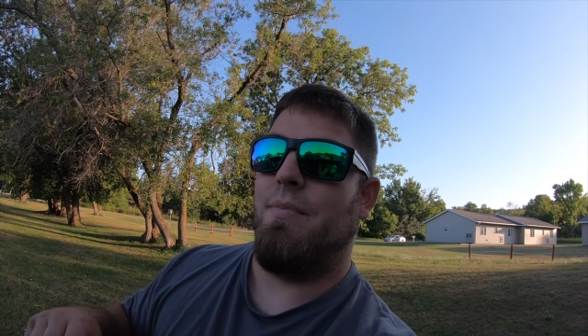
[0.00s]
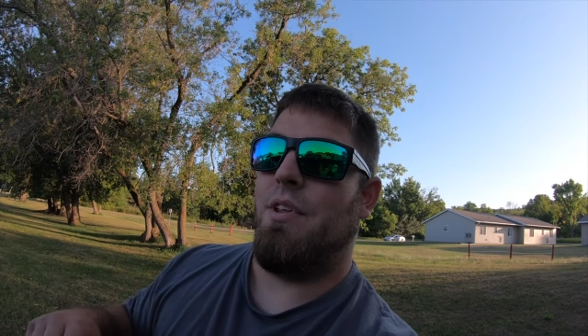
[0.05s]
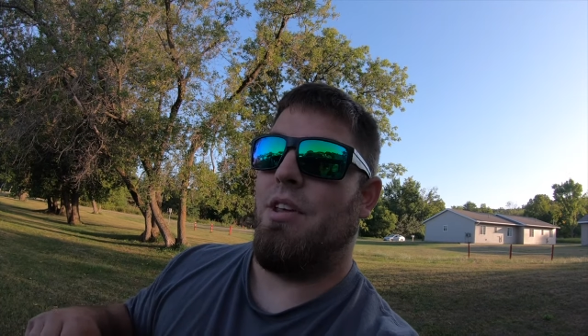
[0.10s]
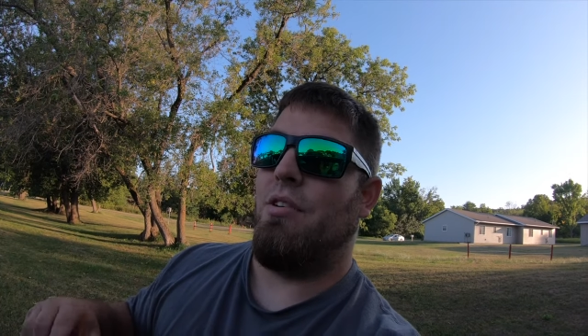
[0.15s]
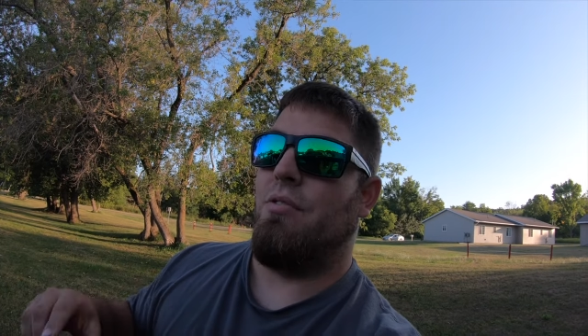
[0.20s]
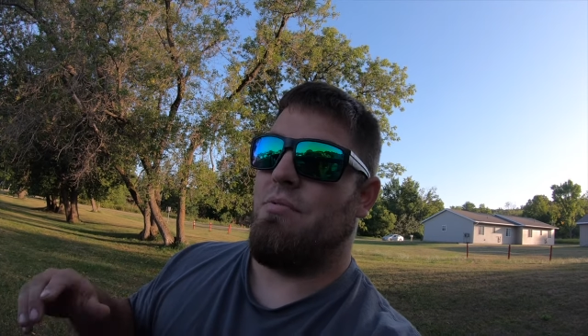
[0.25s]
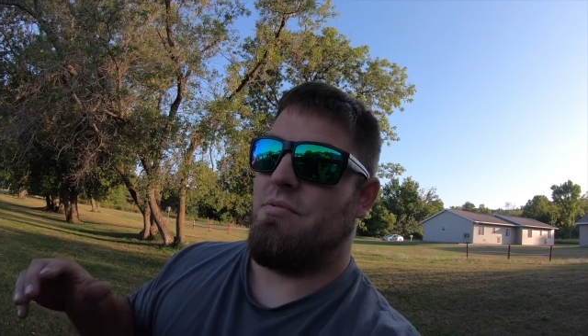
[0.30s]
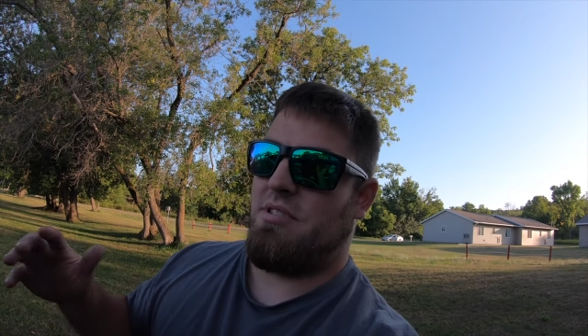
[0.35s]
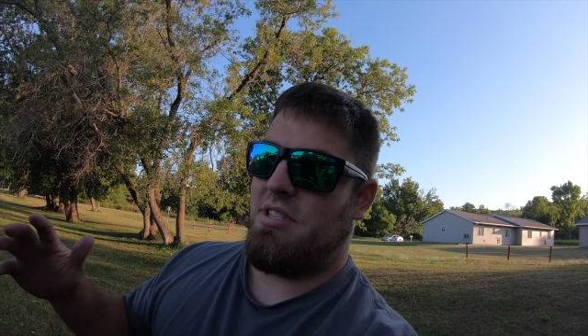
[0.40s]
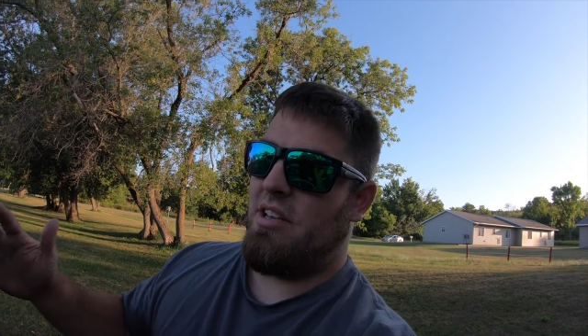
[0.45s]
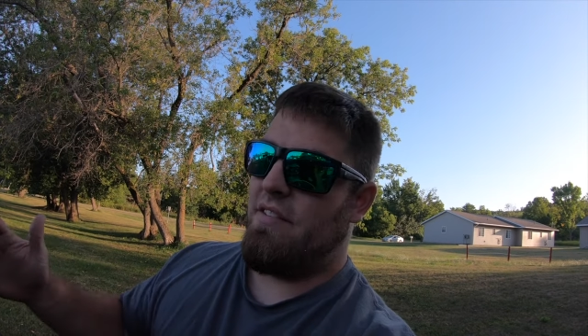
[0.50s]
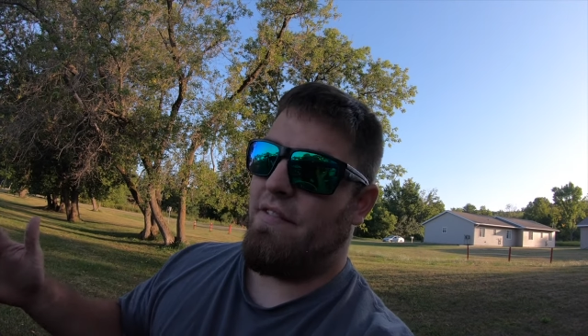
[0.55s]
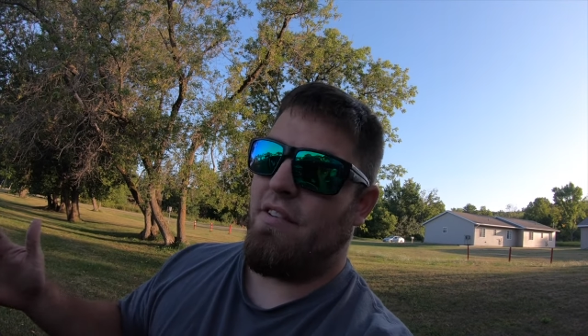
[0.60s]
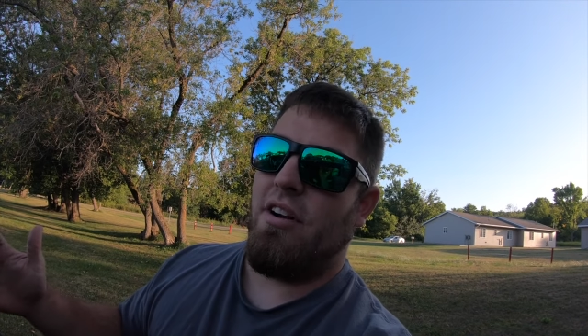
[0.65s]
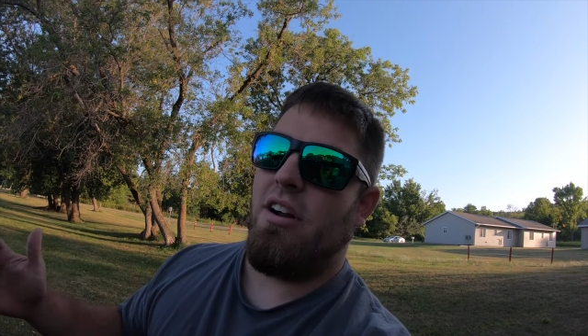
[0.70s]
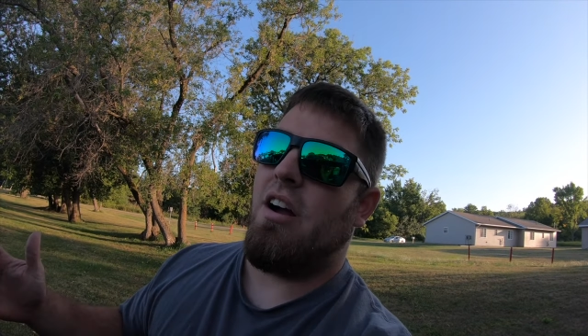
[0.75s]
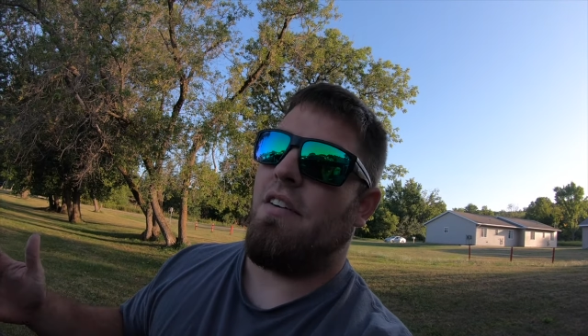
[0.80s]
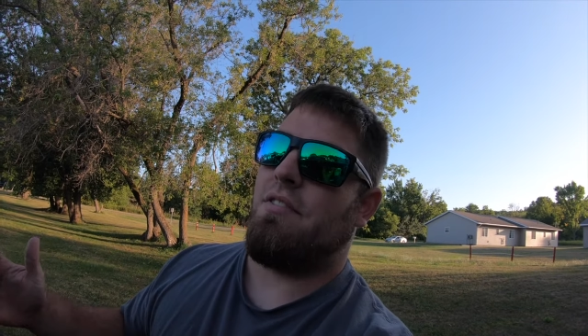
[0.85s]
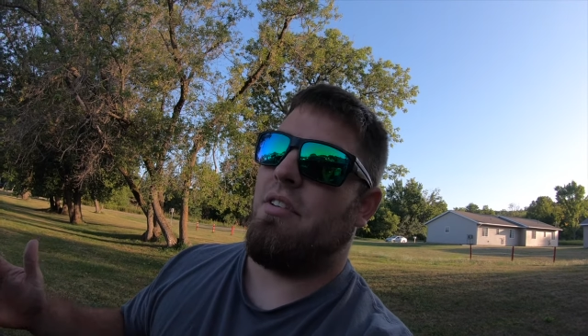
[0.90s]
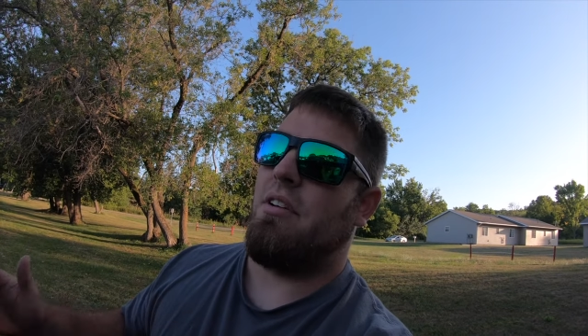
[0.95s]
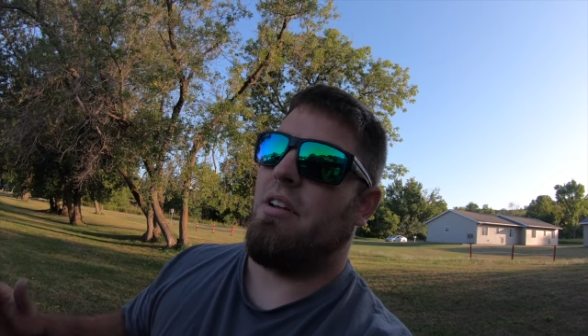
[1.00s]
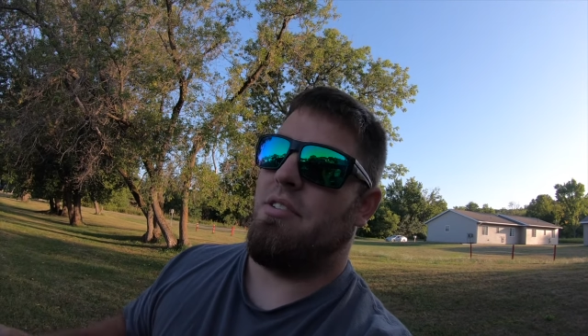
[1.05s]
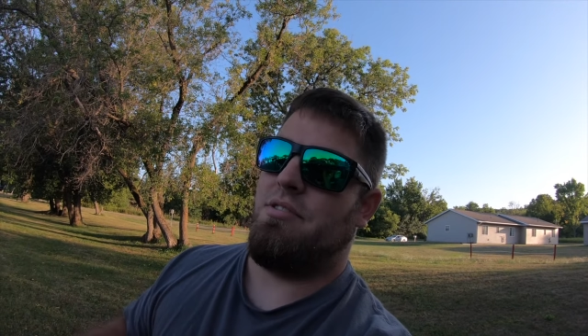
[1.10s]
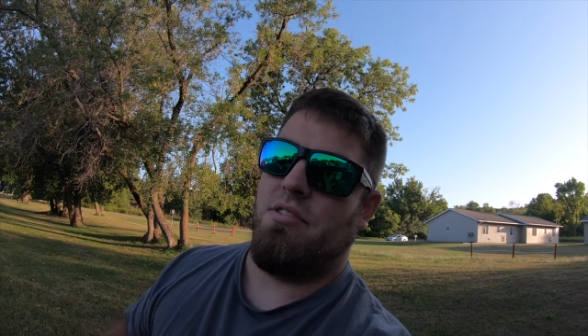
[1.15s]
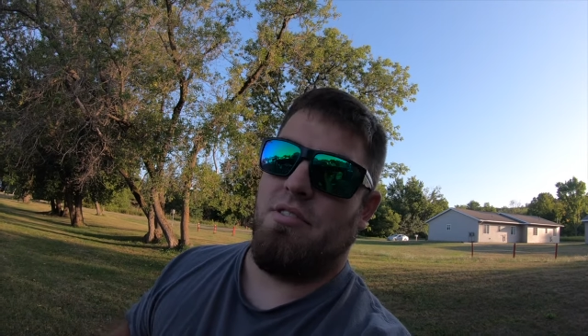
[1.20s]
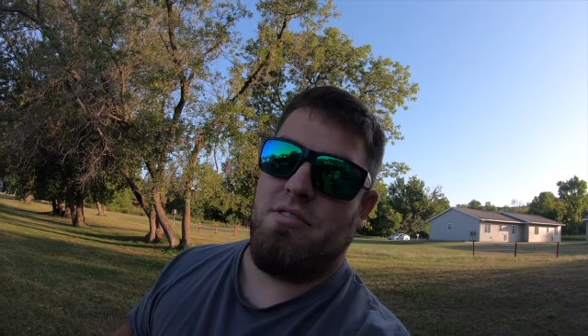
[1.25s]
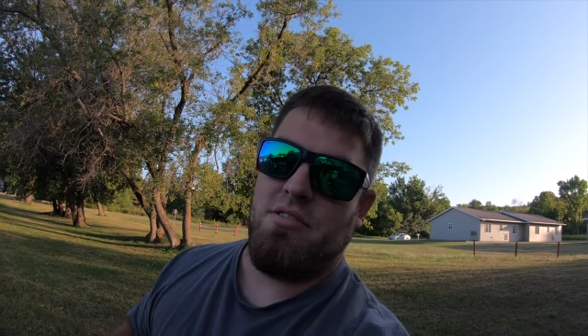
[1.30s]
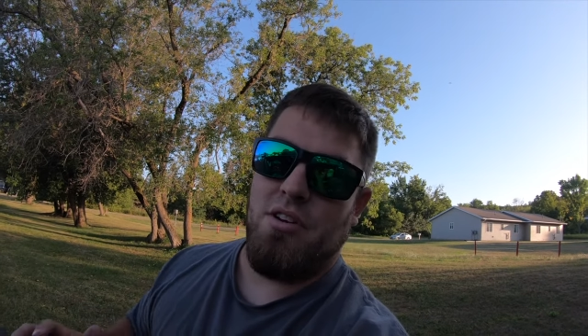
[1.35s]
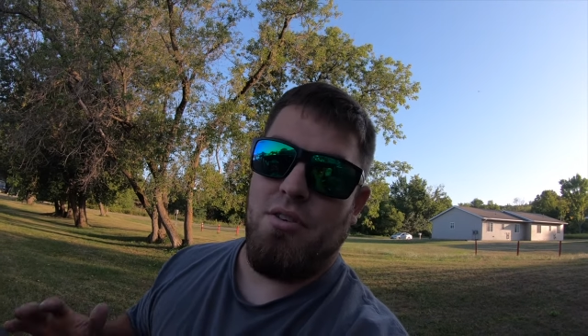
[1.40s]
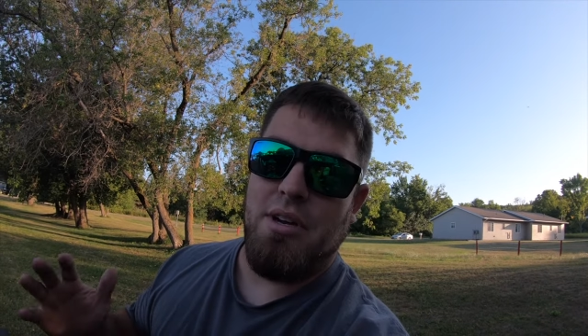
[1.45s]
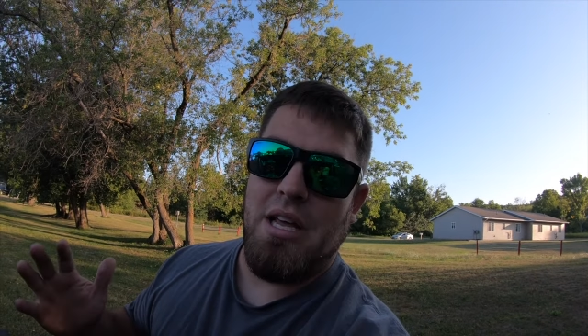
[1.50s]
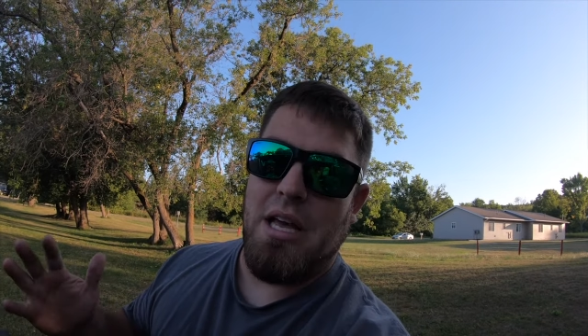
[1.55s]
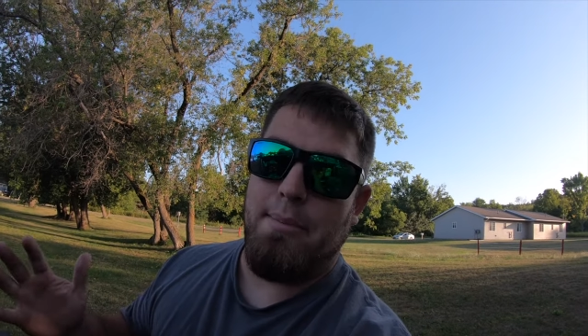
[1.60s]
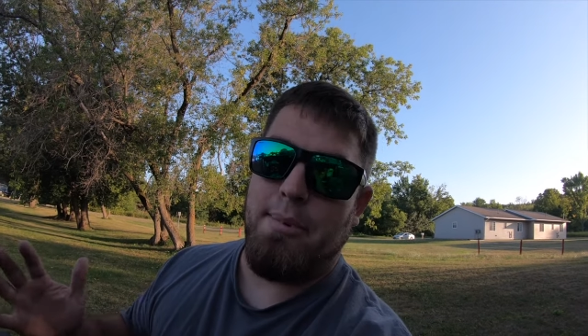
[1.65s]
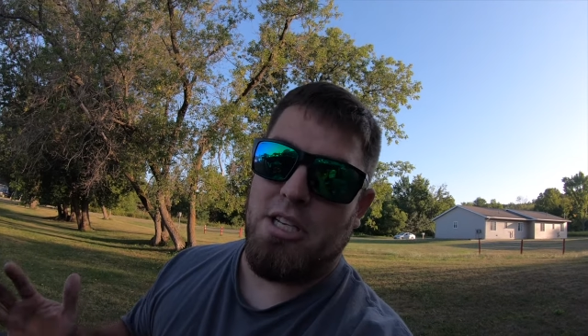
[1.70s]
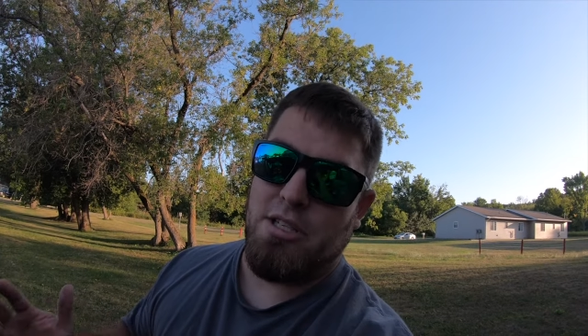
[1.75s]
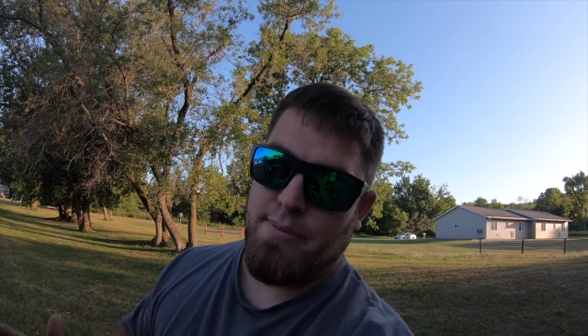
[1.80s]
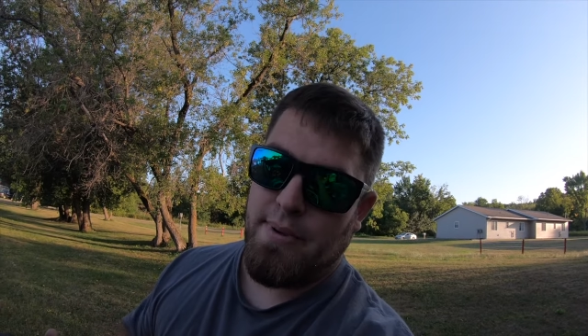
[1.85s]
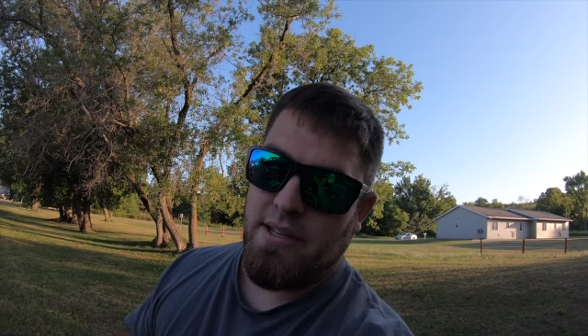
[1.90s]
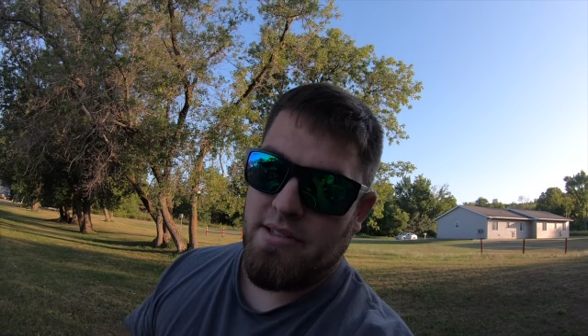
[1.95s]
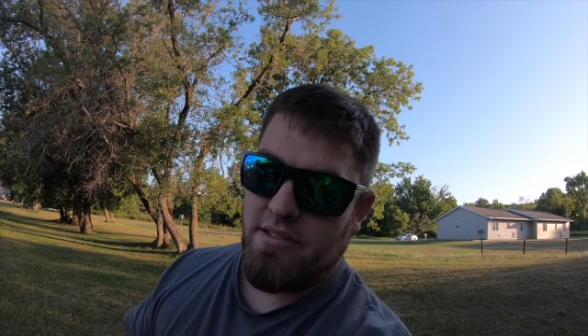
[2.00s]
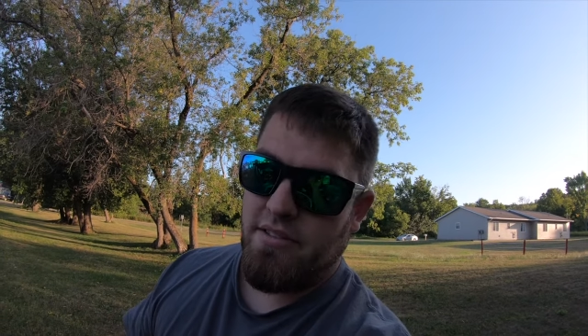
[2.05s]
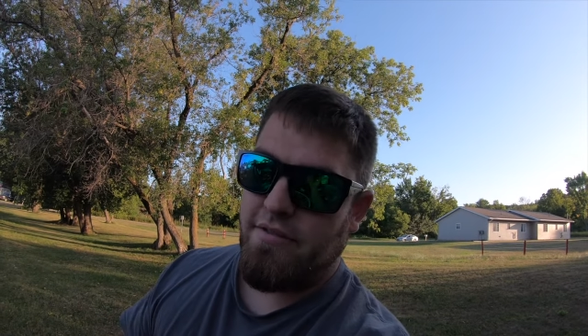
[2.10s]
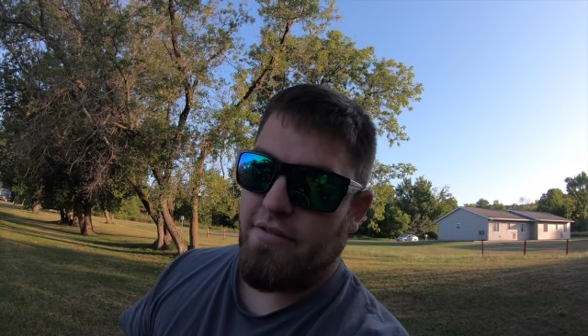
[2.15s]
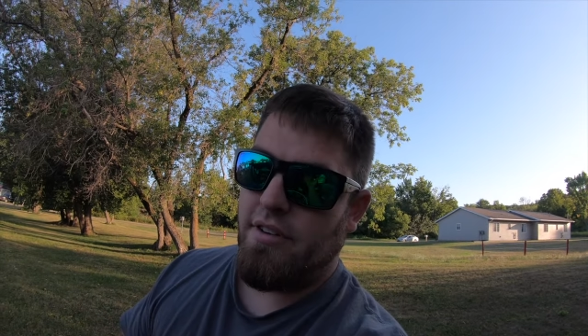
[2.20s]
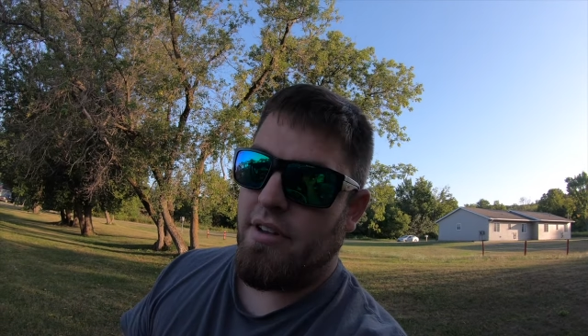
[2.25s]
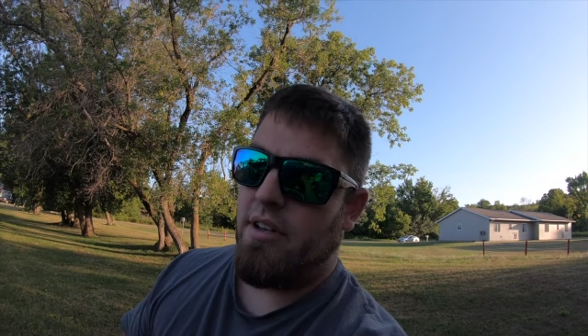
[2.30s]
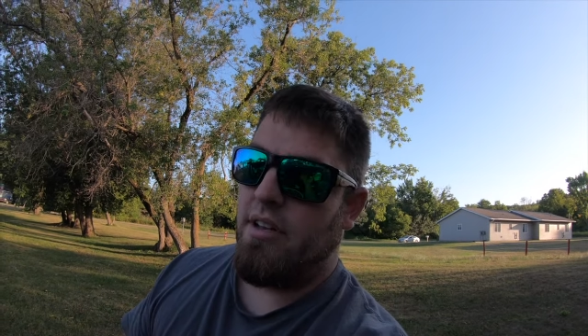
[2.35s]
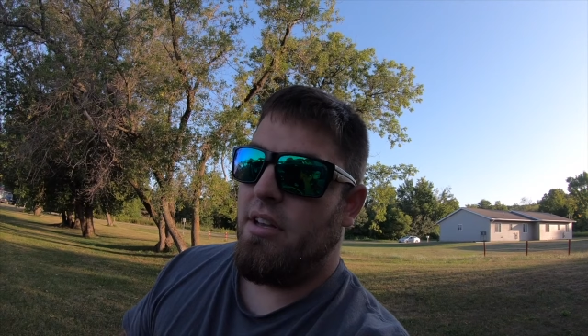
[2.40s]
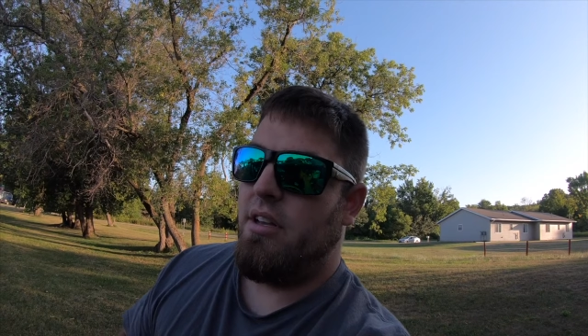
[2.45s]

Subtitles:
You don't see them very often because they're so damn expensive.